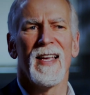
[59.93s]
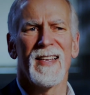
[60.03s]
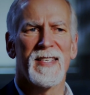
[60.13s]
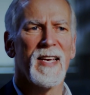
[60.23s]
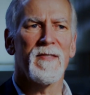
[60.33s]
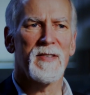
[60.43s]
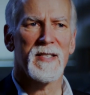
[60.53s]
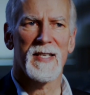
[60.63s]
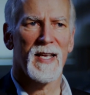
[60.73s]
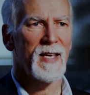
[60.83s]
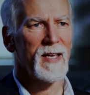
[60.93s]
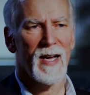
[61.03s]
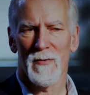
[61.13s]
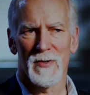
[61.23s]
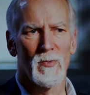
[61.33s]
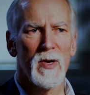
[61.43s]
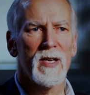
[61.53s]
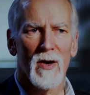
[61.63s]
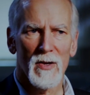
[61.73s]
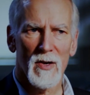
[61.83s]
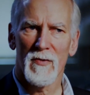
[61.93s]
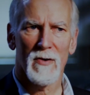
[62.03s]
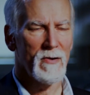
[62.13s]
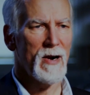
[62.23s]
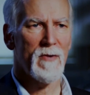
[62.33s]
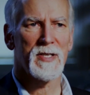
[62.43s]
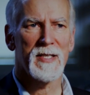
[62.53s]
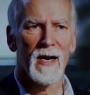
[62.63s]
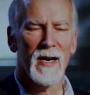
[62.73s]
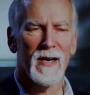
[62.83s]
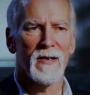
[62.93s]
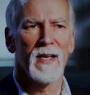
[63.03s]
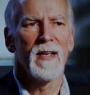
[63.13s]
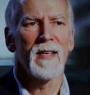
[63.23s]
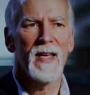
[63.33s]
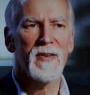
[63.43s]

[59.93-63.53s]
Instead of just saying I was weak all over or I was tired, Give